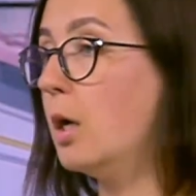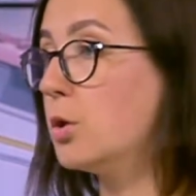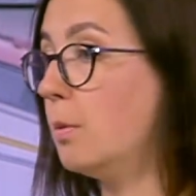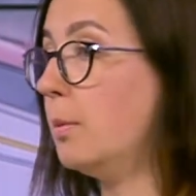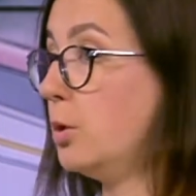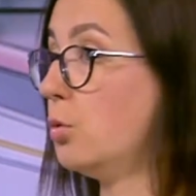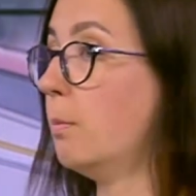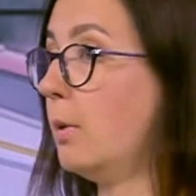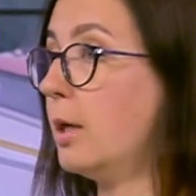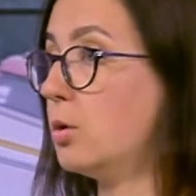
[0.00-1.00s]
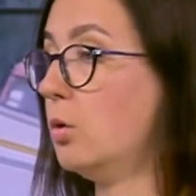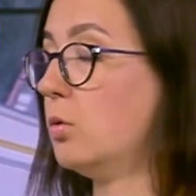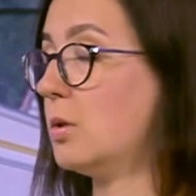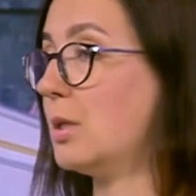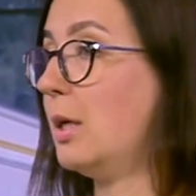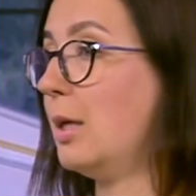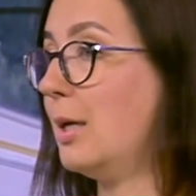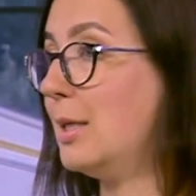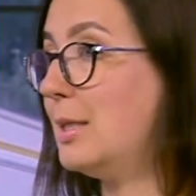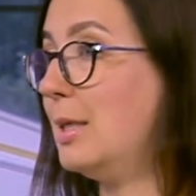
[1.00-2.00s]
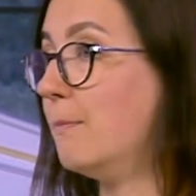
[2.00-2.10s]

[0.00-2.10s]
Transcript: So people do apply to go to study IT.